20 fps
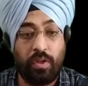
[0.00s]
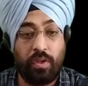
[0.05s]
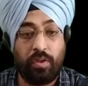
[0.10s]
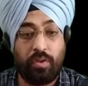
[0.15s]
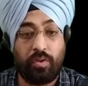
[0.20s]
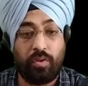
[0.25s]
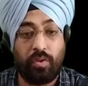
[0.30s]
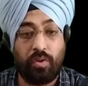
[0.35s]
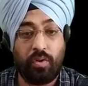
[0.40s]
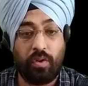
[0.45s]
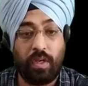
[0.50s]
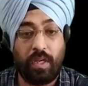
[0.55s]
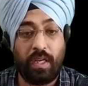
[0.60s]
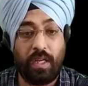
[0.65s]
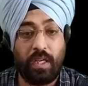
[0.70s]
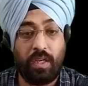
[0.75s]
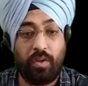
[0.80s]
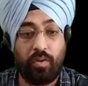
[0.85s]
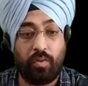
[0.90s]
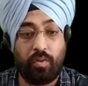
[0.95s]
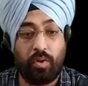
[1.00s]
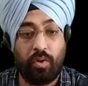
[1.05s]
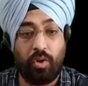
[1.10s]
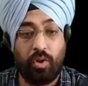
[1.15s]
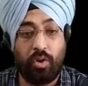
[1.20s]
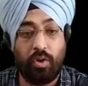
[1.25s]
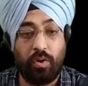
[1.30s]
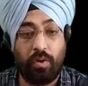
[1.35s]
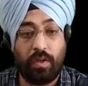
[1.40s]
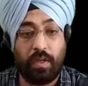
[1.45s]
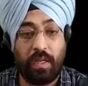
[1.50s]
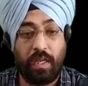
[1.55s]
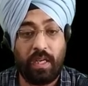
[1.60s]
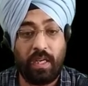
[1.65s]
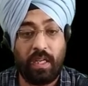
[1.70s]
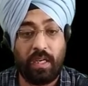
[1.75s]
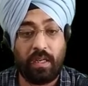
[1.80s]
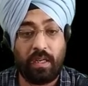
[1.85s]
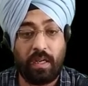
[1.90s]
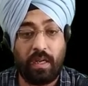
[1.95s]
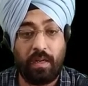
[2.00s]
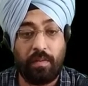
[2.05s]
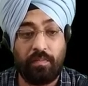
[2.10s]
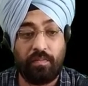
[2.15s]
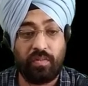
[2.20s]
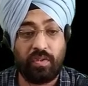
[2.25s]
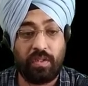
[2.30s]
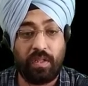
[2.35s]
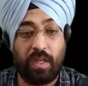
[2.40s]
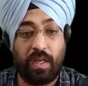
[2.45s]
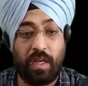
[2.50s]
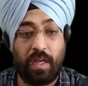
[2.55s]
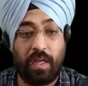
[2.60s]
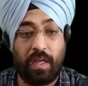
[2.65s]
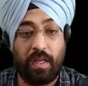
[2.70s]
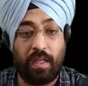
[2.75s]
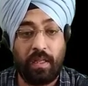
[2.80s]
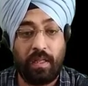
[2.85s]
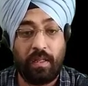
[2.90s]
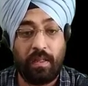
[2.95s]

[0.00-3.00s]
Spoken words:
So here you go, here comes the